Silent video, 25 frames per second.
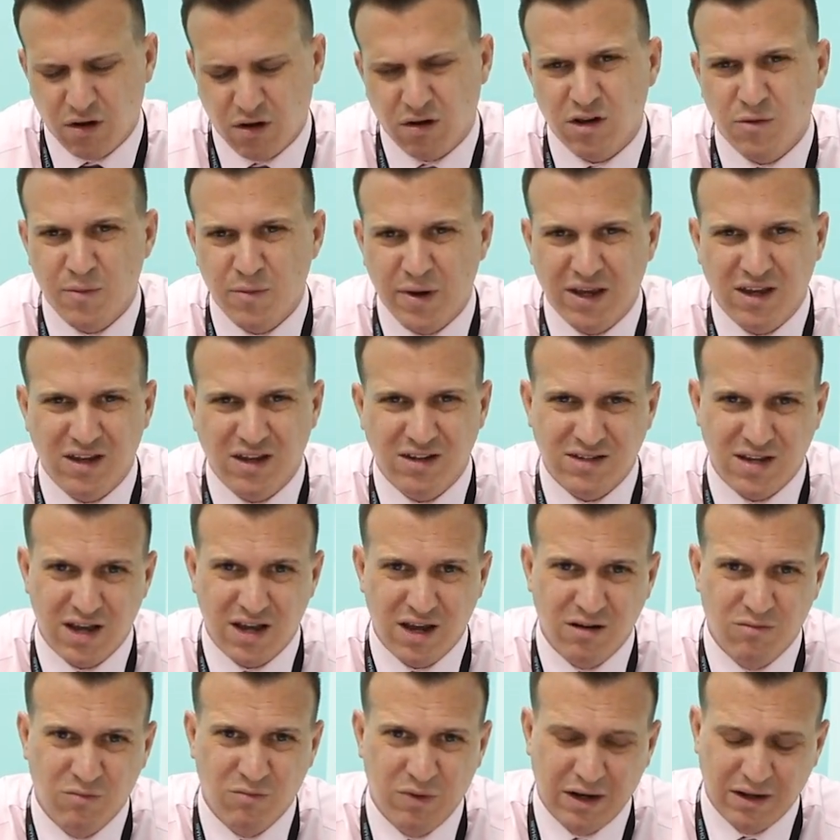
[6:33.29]
can't you make it
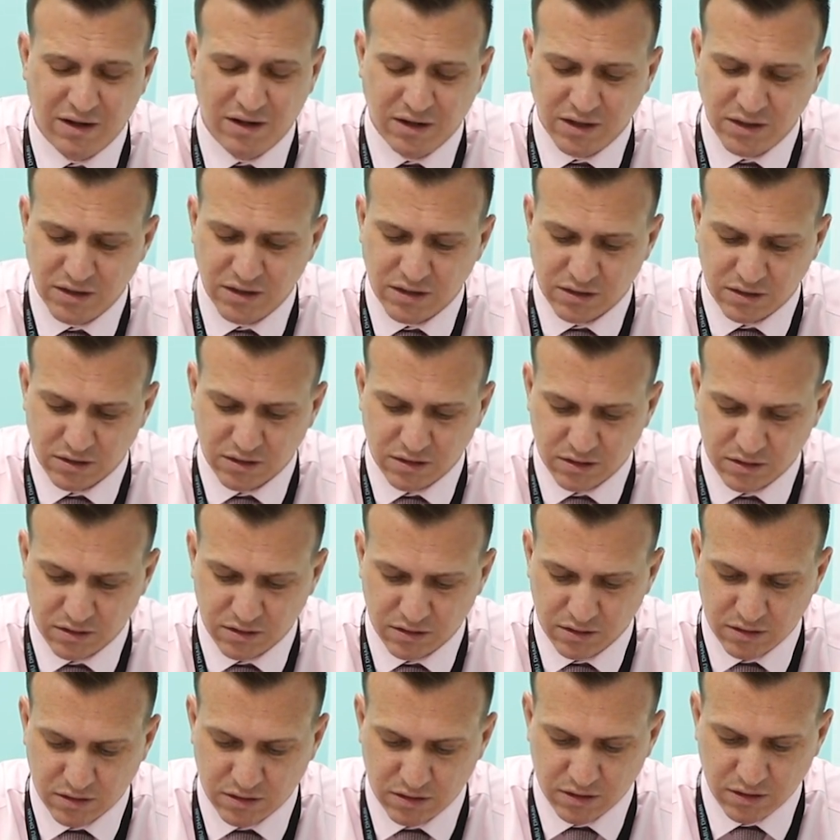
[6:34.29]
10, please?
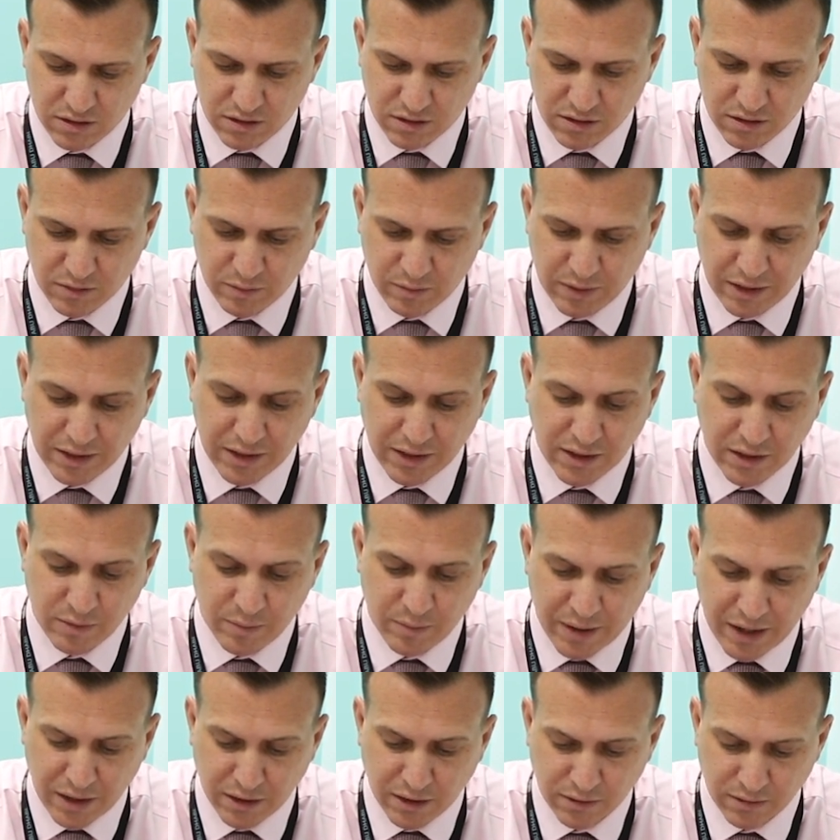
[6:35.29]
pleaded
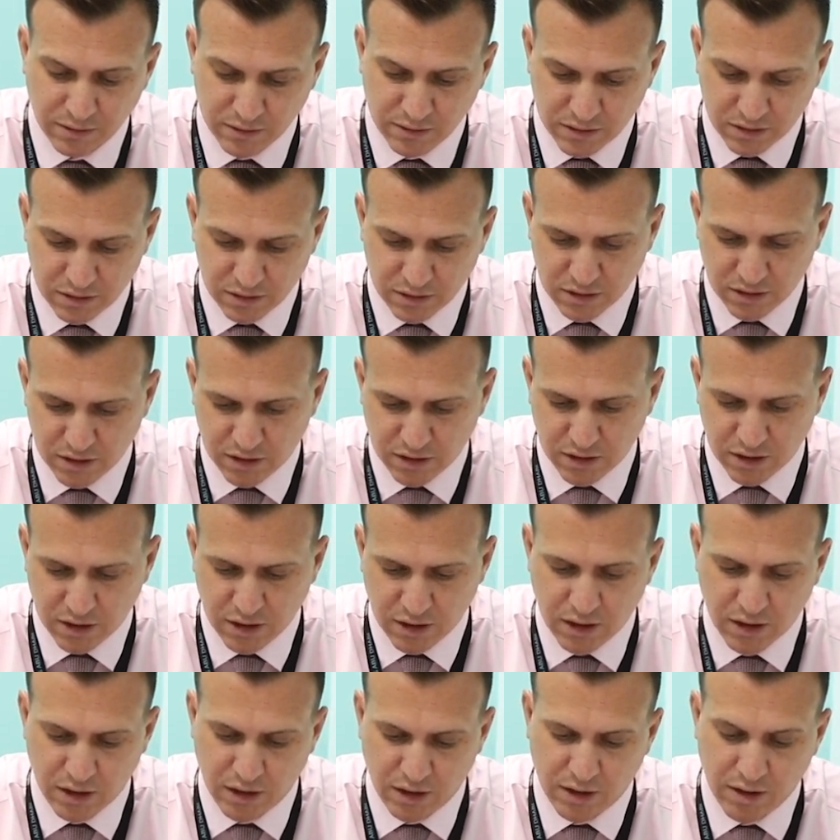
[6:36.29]
Ben.
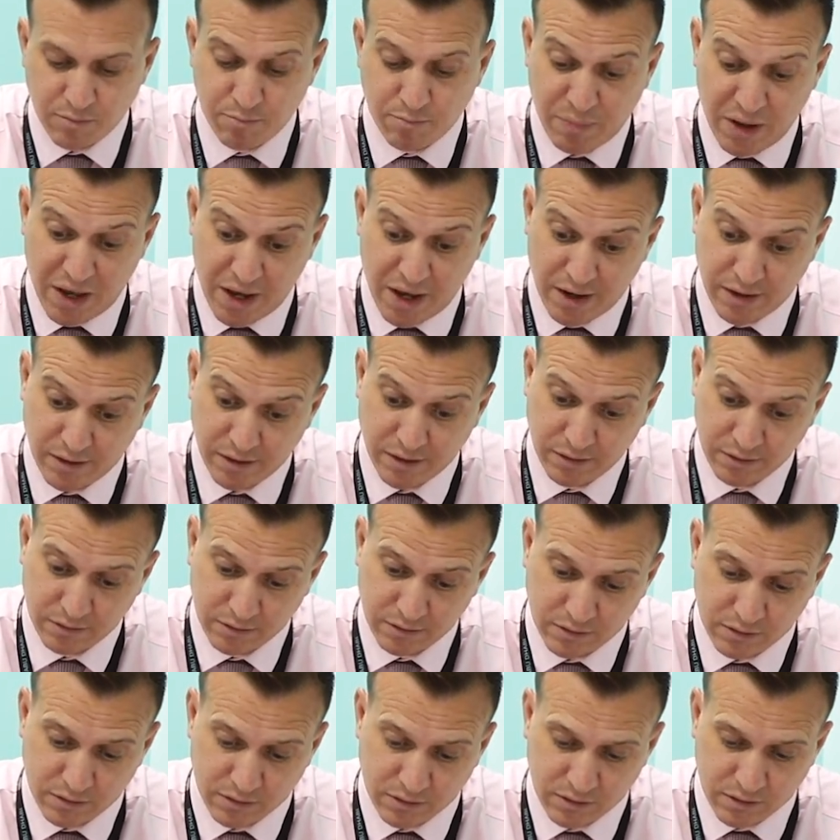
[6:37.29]
Ben?
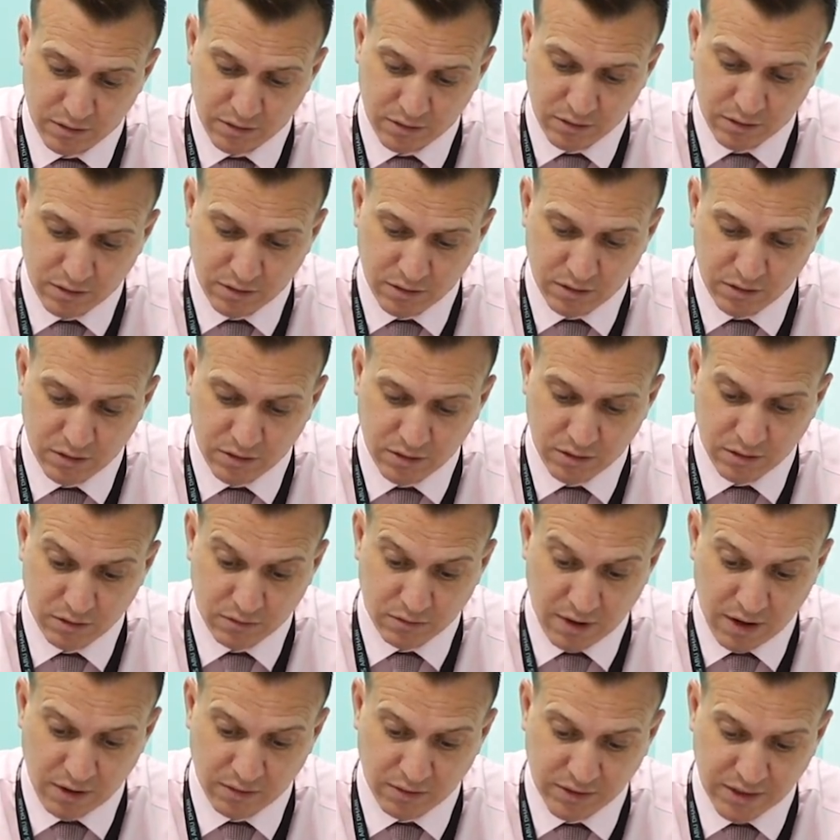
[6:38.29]

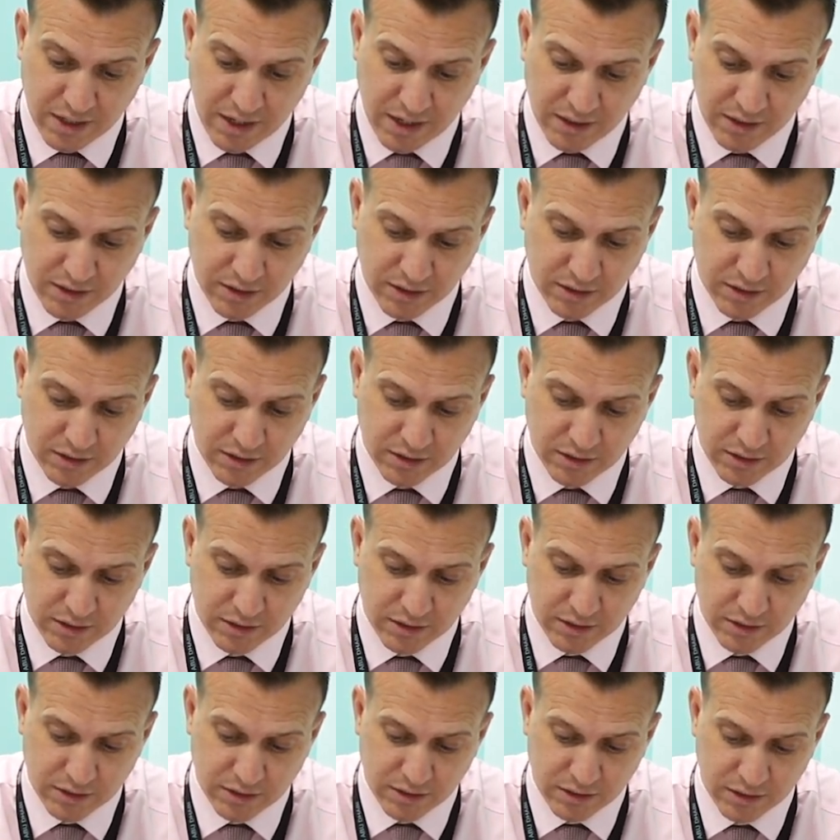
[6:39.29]
growled Dad.
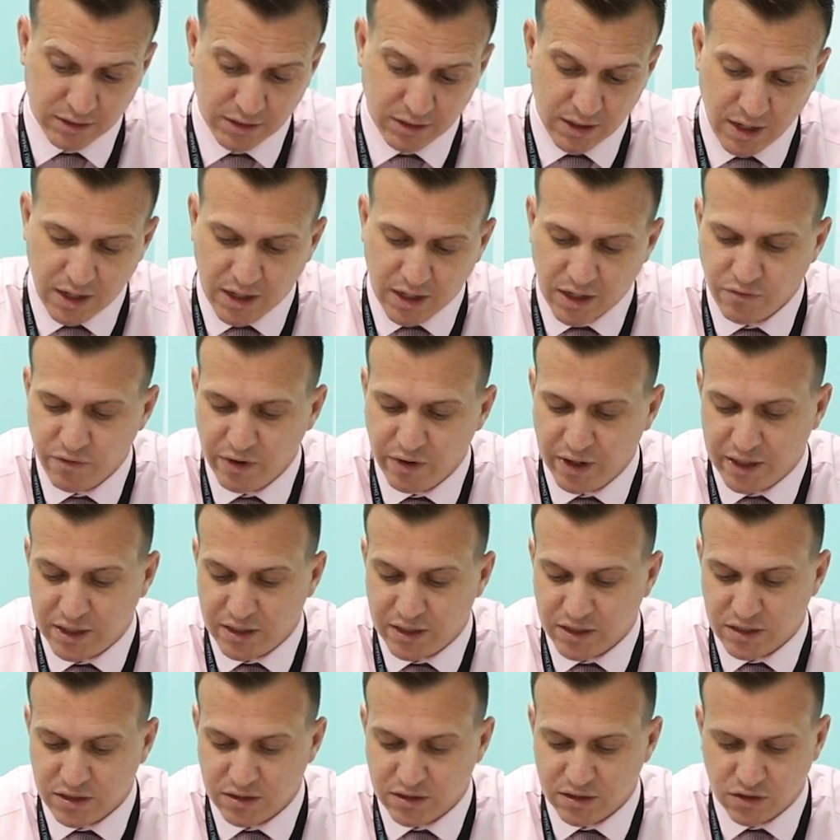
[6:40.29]
He
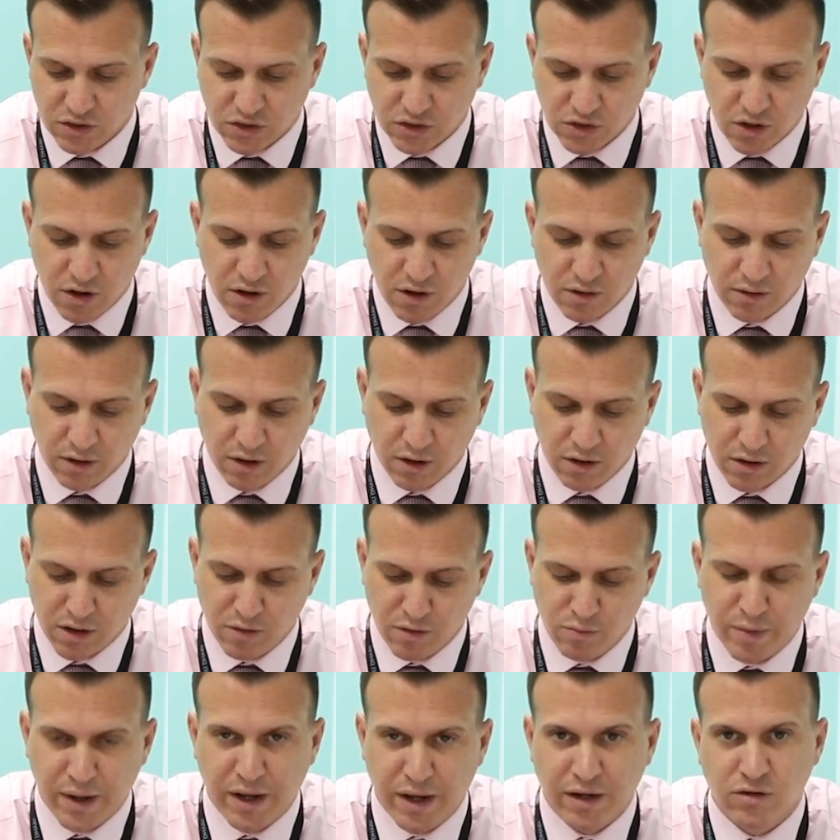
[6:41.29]
released the child lock
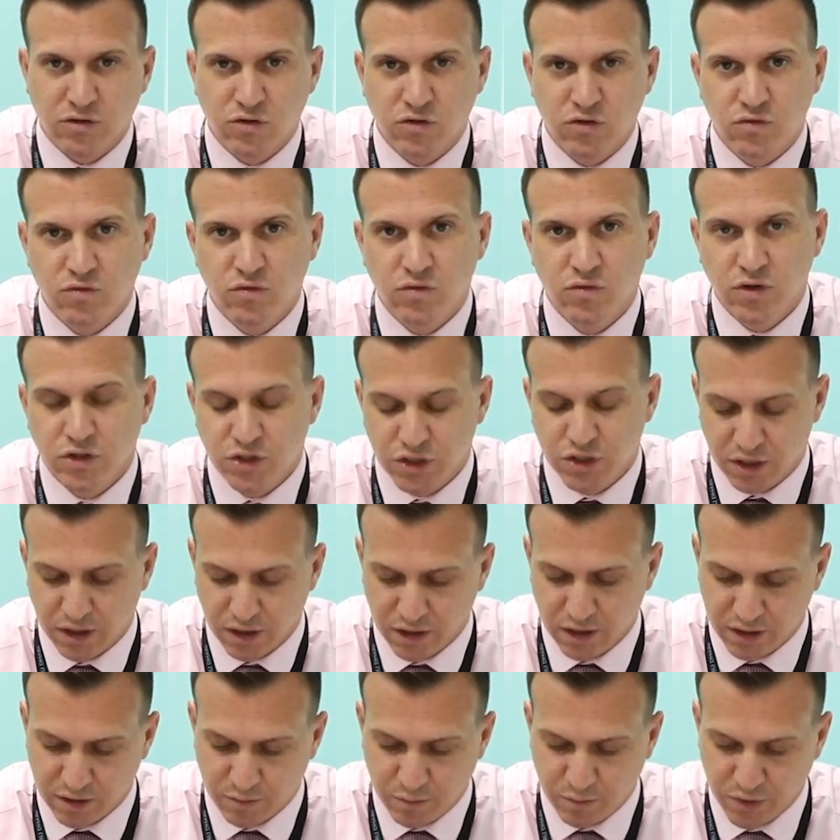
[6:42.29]
and Ben
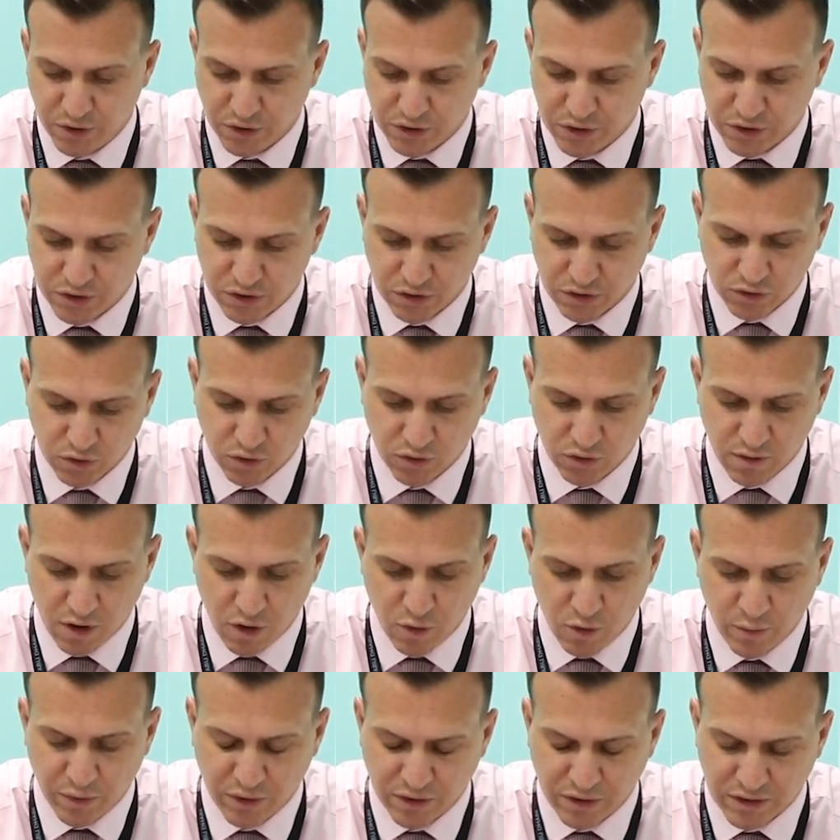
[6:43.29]
grudgingly pushed the door
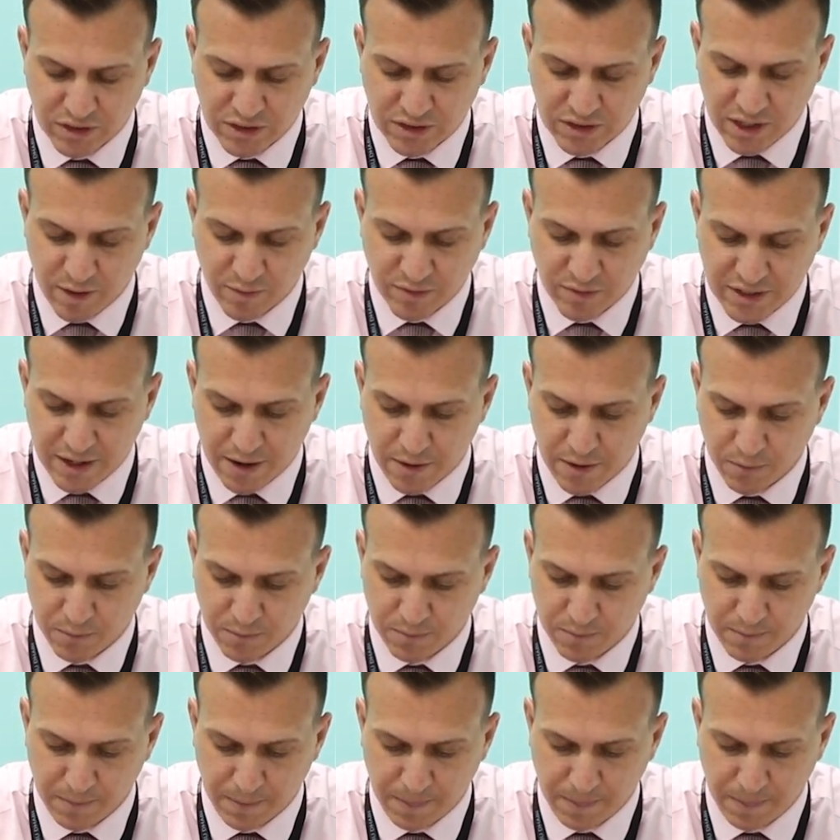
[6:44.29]
open and stepped out.